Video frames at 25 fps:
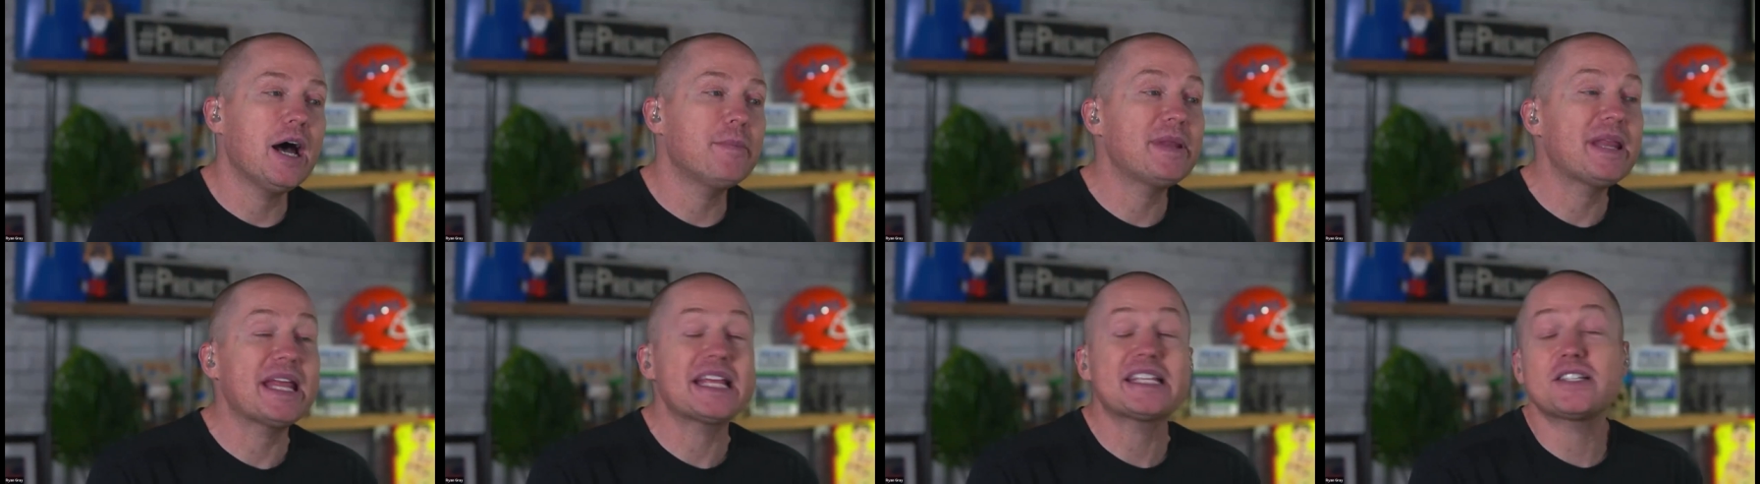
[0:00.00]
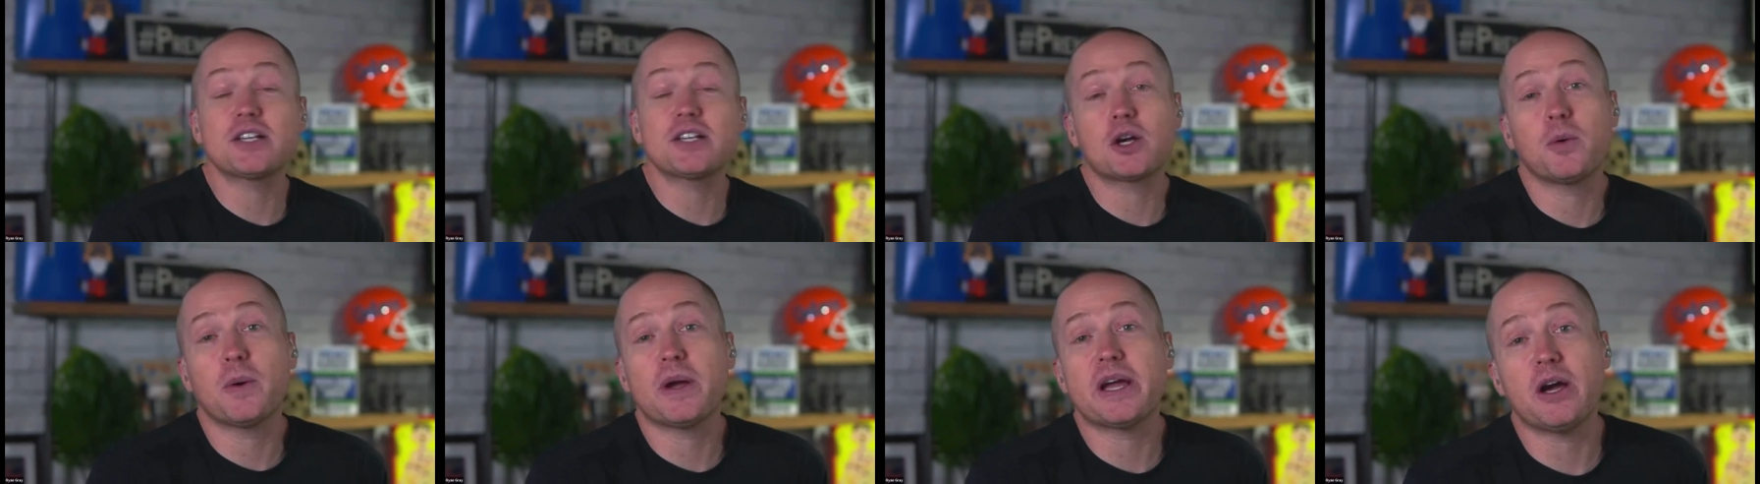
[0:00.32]
but that's
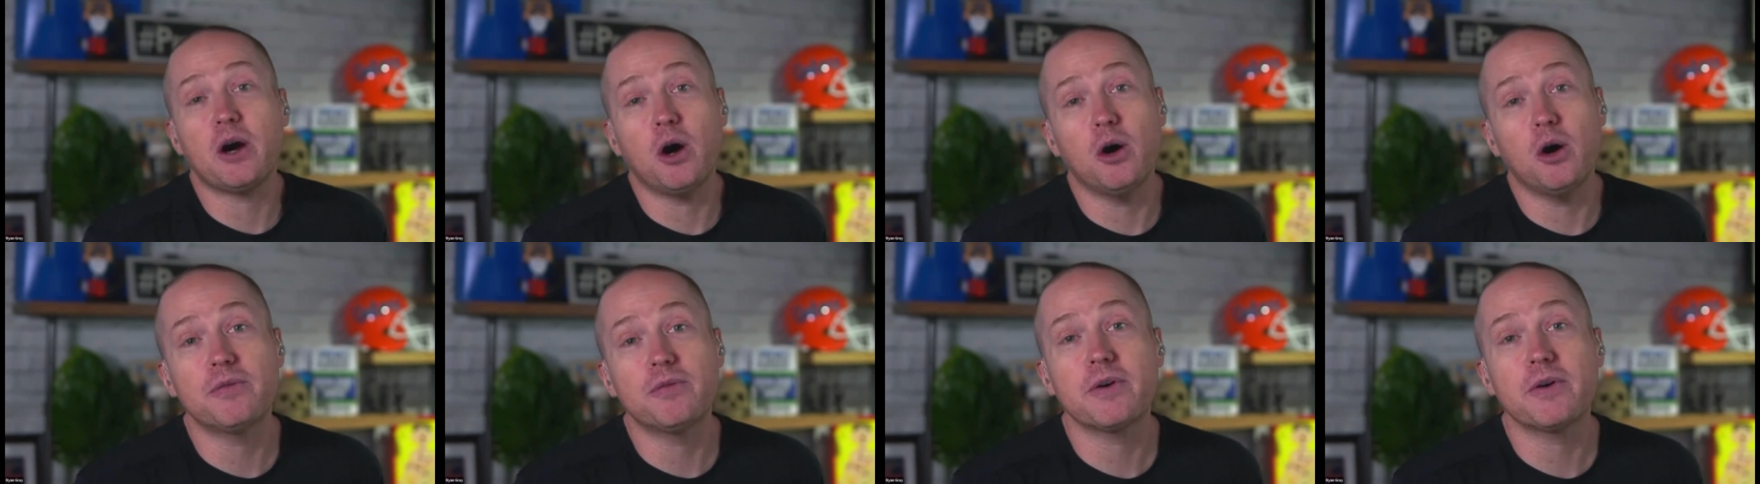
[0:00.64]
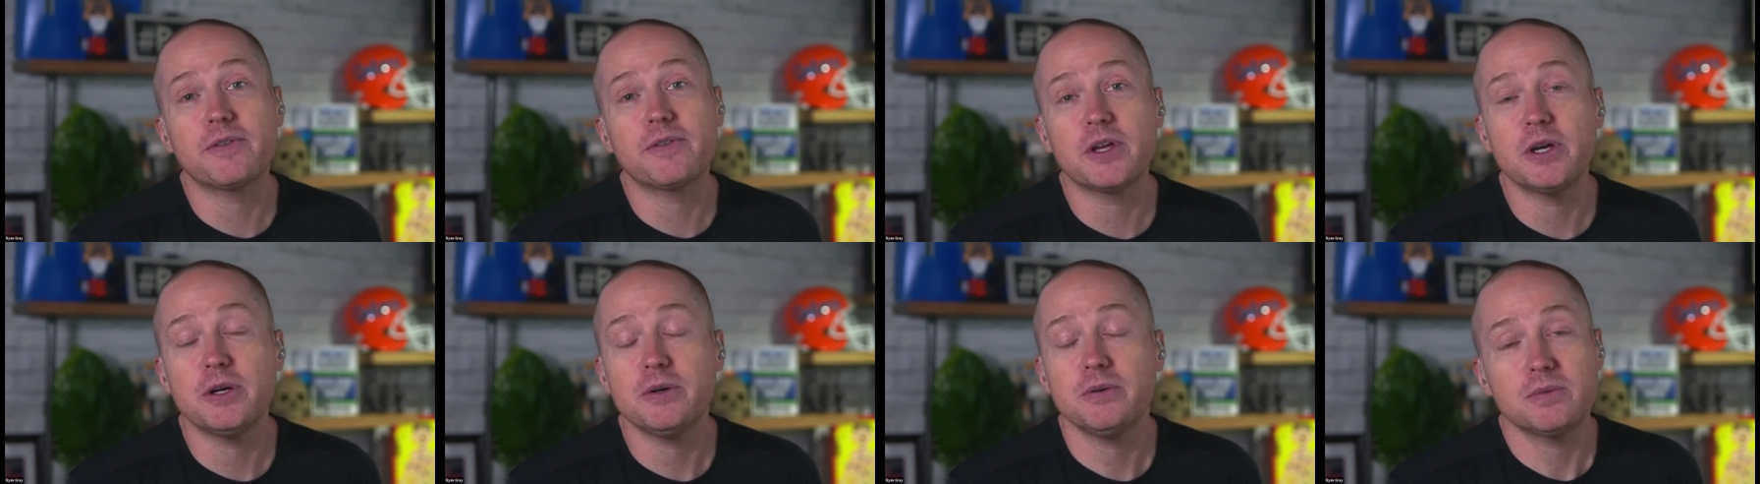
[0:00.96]
a quick
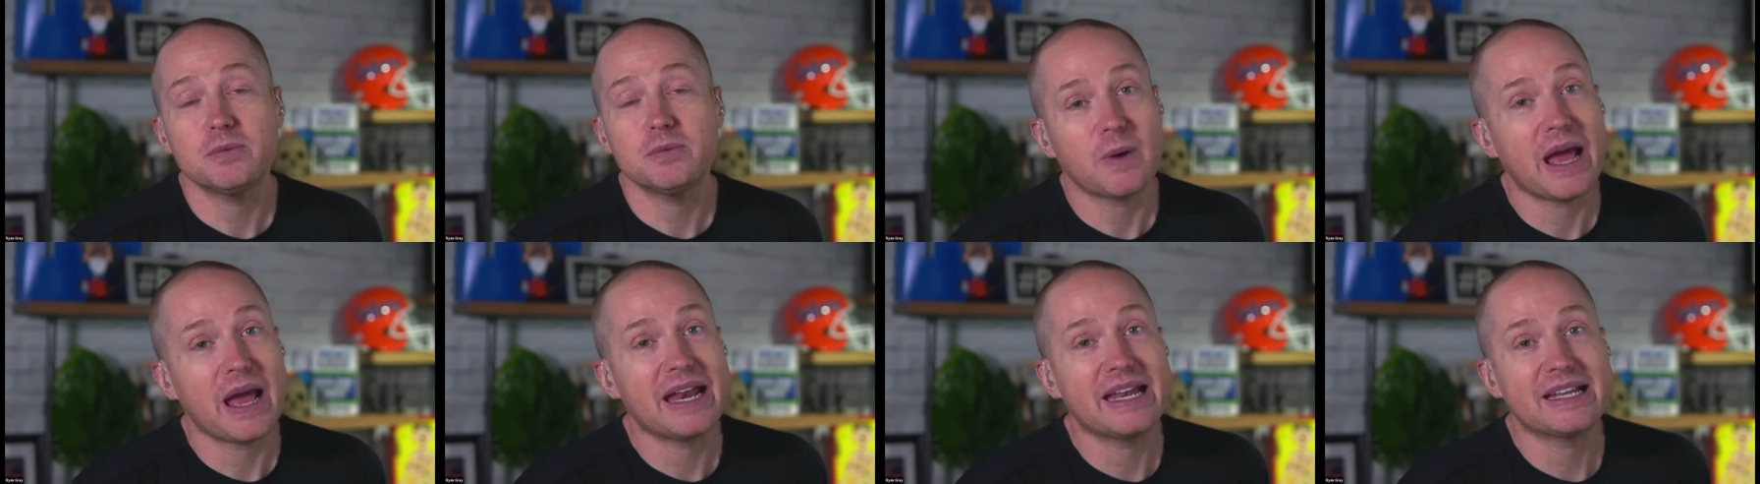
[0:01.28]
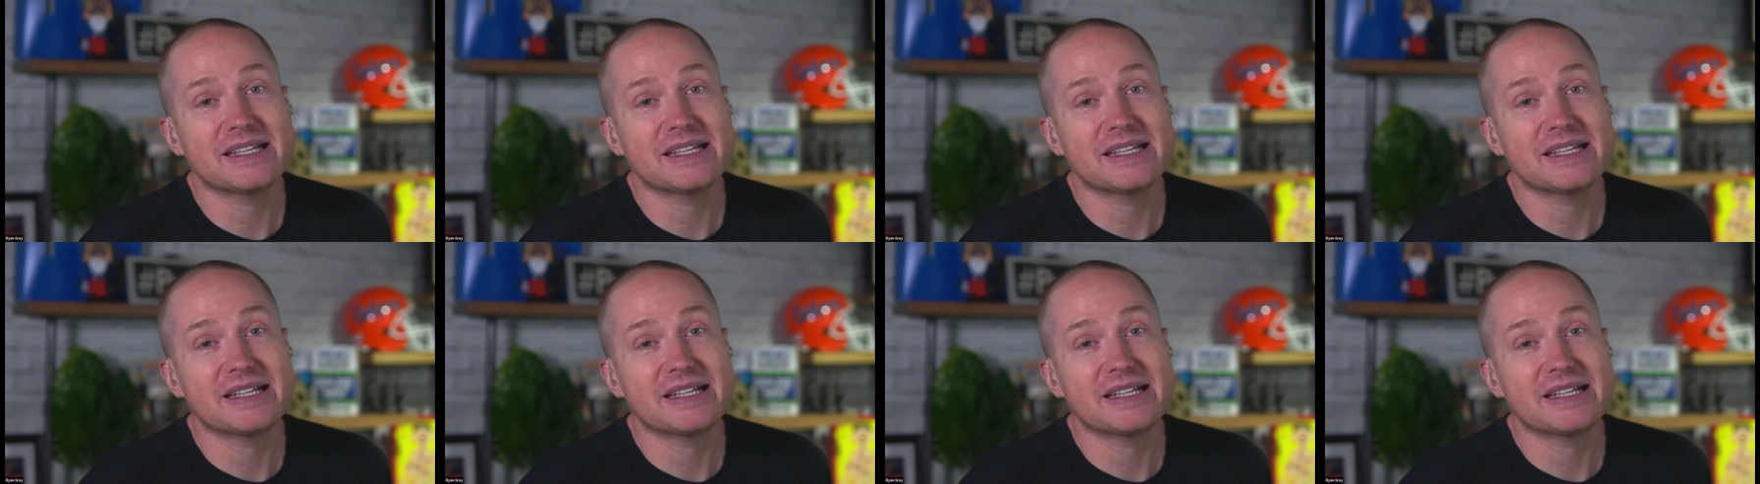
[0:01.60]
overview, right?